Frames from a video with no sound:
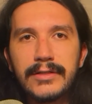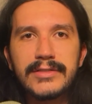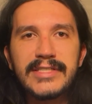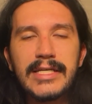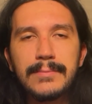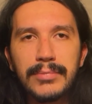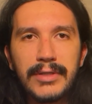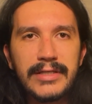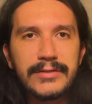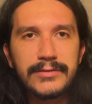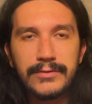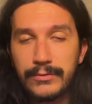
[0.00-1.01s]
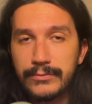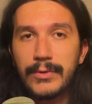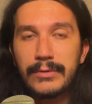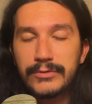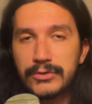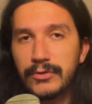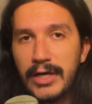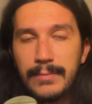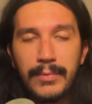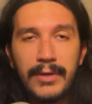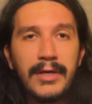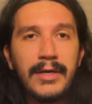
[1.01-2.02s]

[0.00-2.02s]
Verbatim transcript: can take place throughout Stripe.